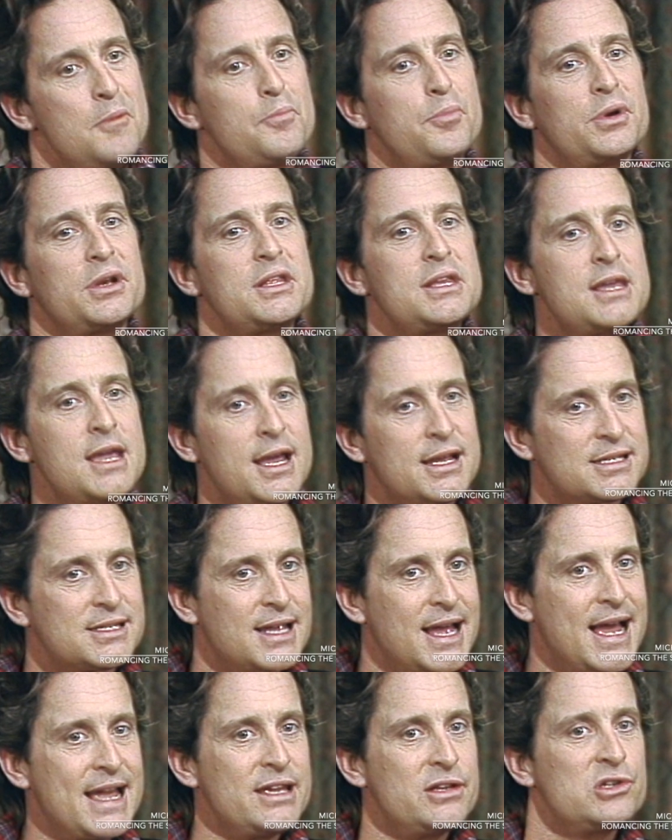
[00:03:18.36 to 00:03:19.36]
But yes,
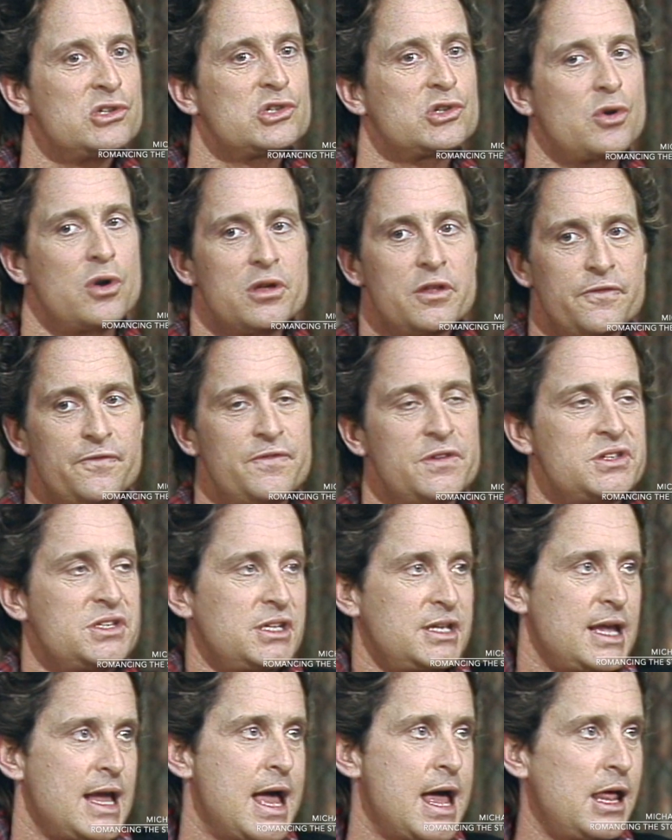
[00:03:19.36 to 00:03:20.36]
I enjoy the
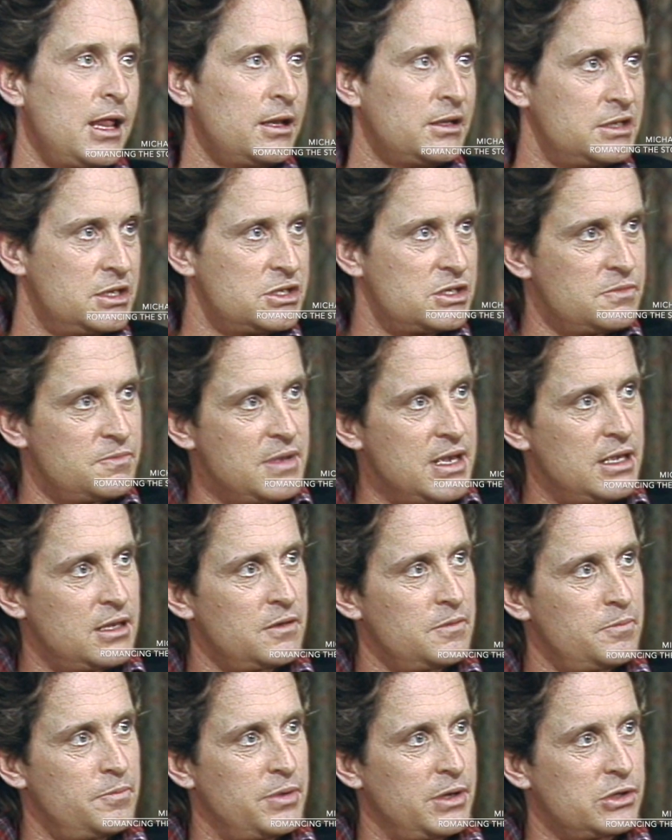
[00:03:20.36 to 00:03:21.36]
physicalities of
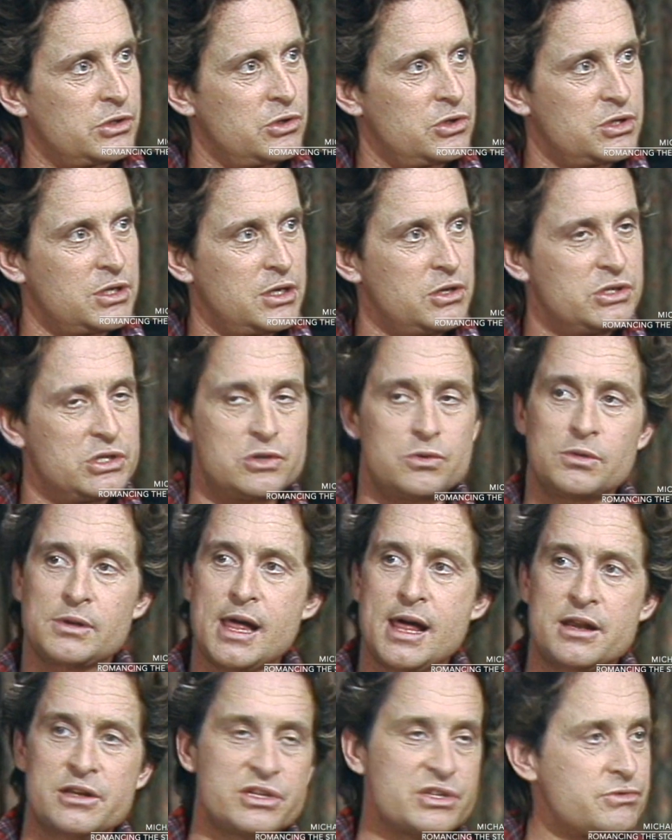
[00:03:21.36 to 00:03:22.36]
making pictures. I used to do a
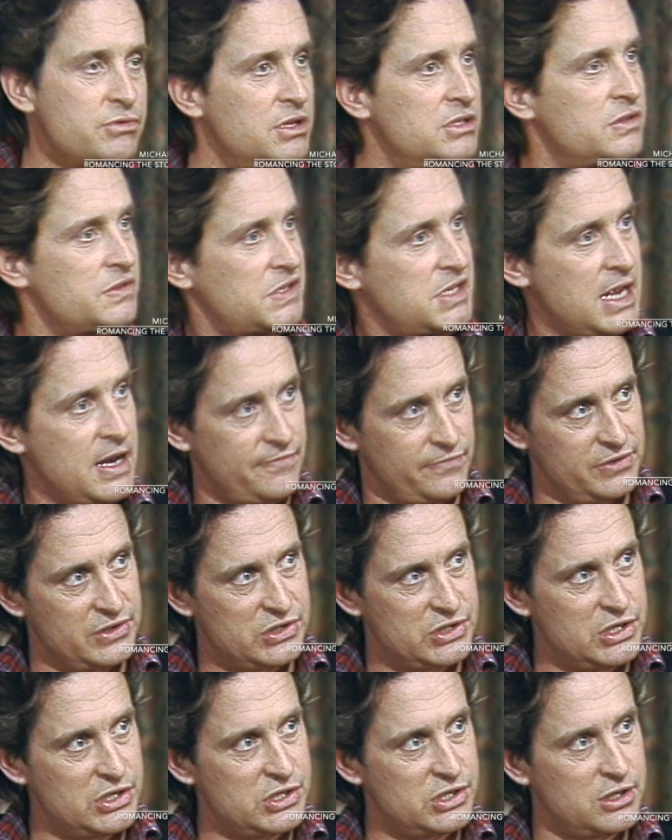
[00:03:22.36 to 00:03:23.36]
lot on the streets of San
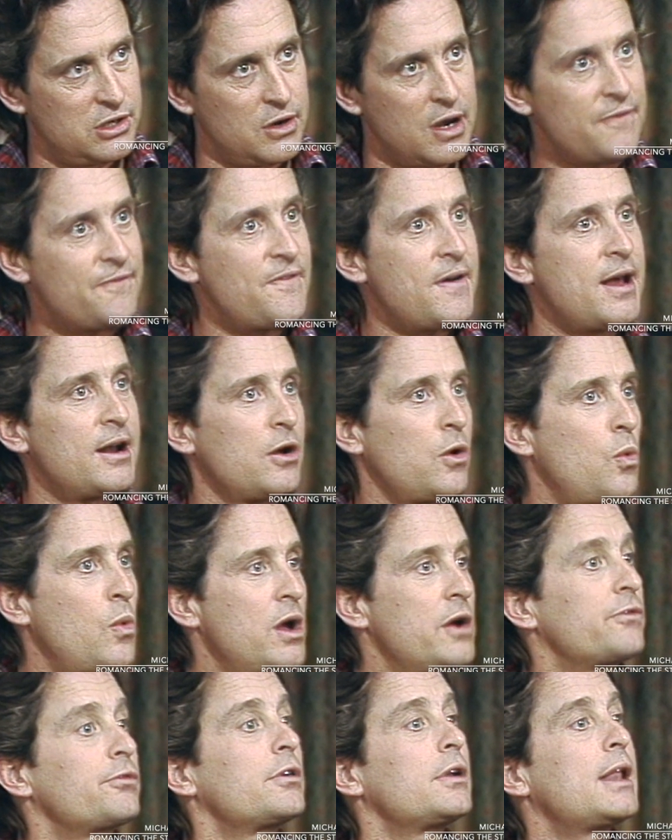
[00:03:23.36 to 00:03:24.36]
Francisco. I found it a
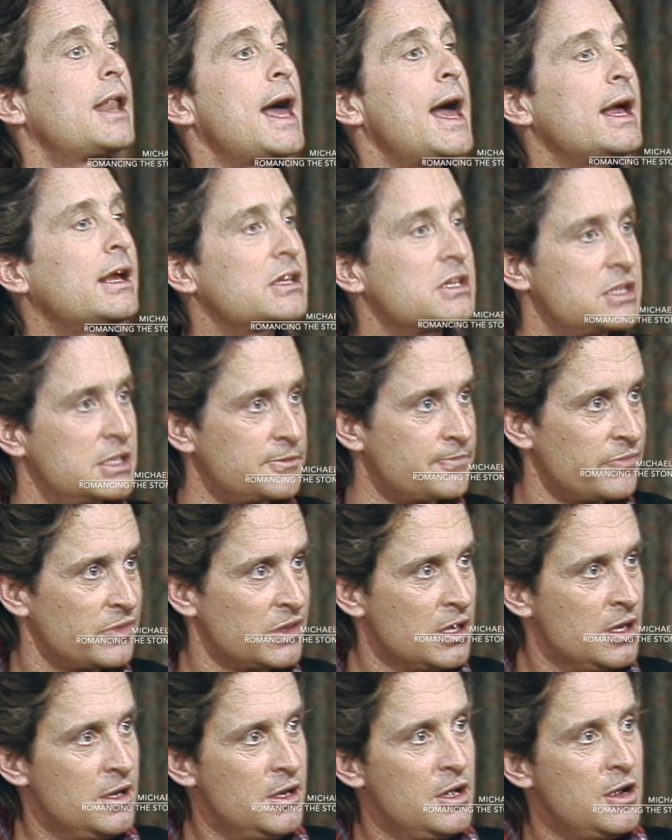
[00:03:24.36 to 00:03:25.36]
way of relaxing
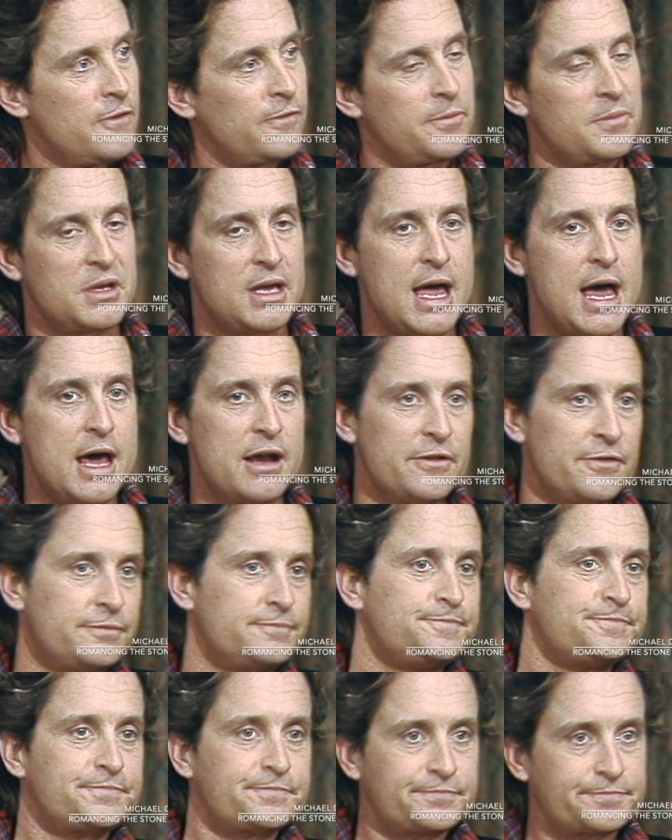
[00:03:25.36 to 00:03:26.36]
from the kind of
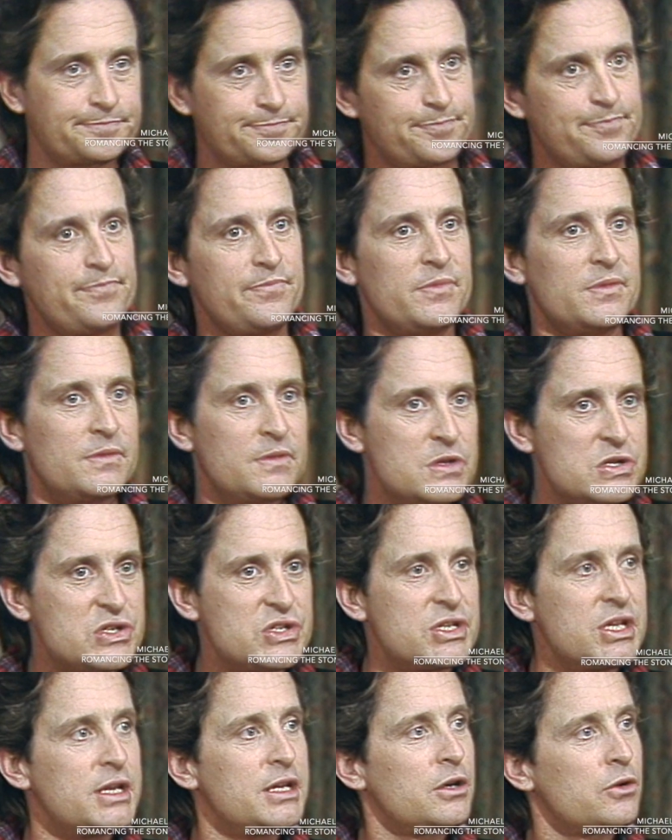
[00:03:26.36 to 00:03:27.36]

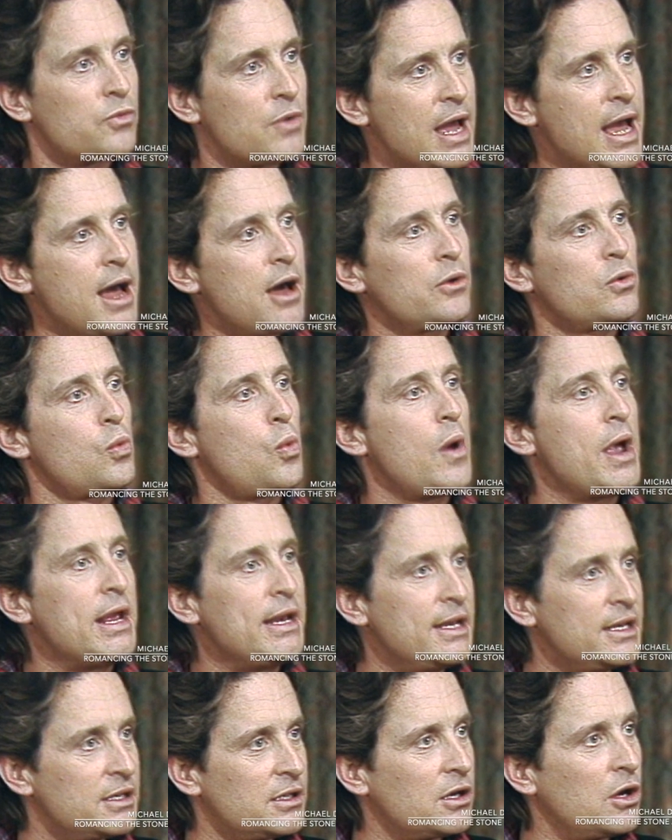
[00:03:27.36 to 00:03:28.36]
sitting around
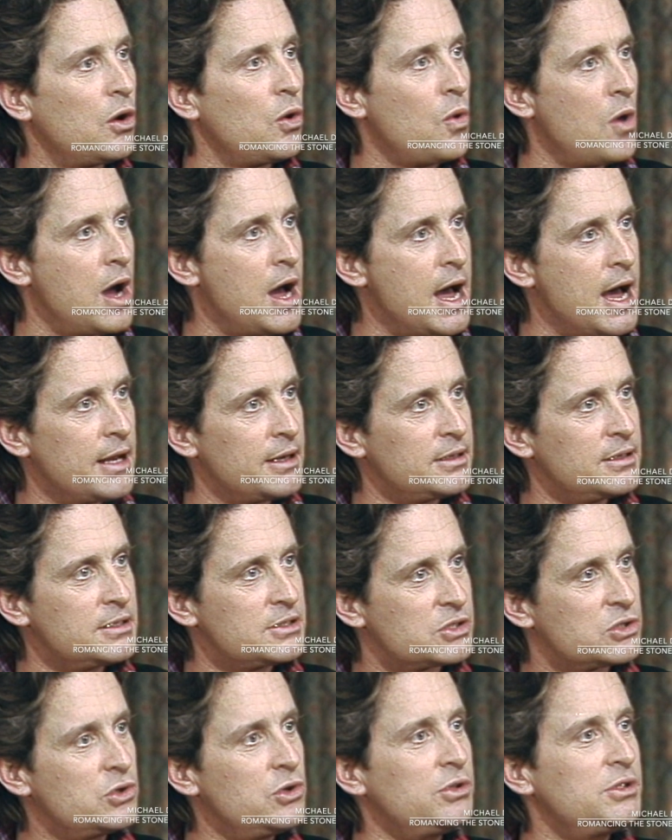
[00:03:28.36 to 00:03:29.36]
waiting to go on.
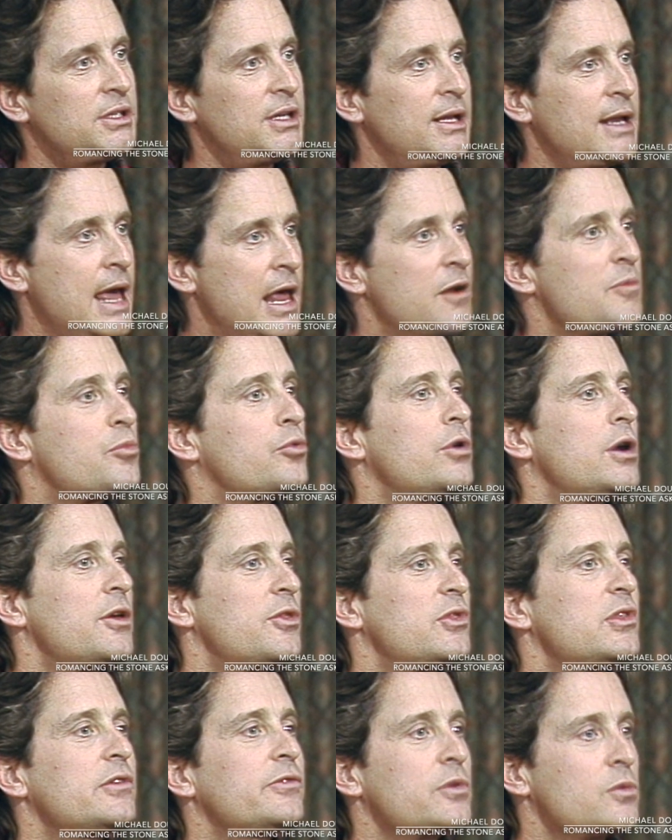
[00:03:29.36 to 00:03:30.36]
It's good to get out of
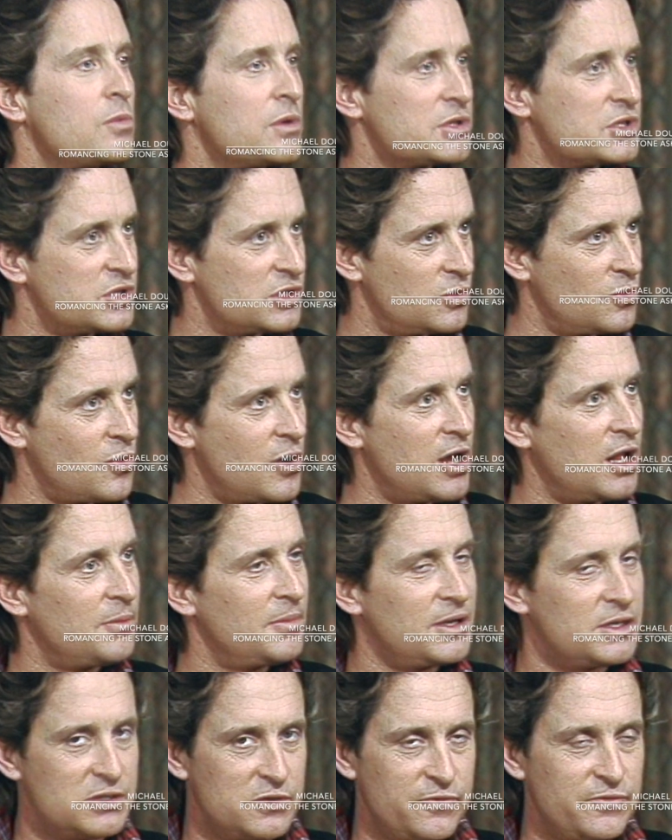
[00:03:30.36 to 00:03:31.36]
breath every once in a while. It
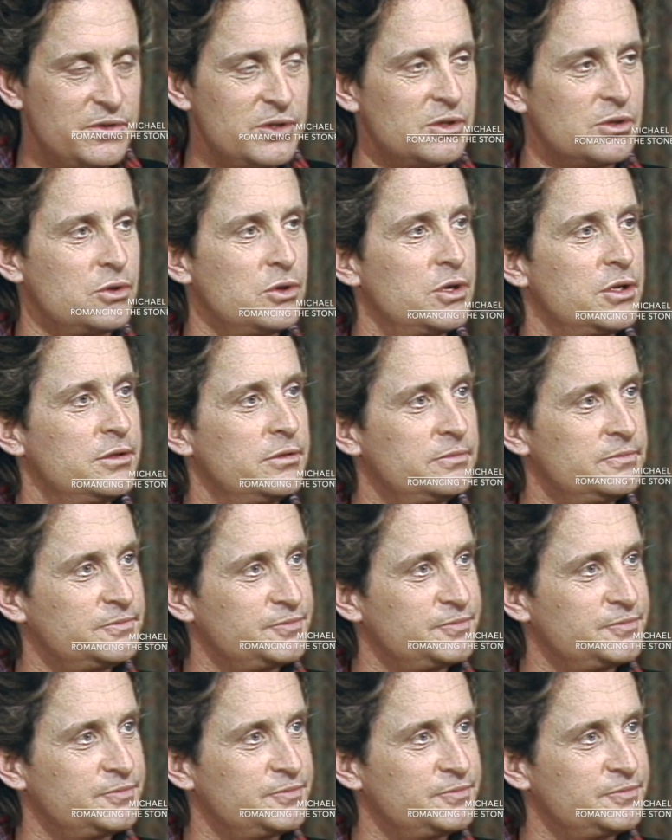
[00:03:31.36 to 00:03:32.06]
makes you feel good.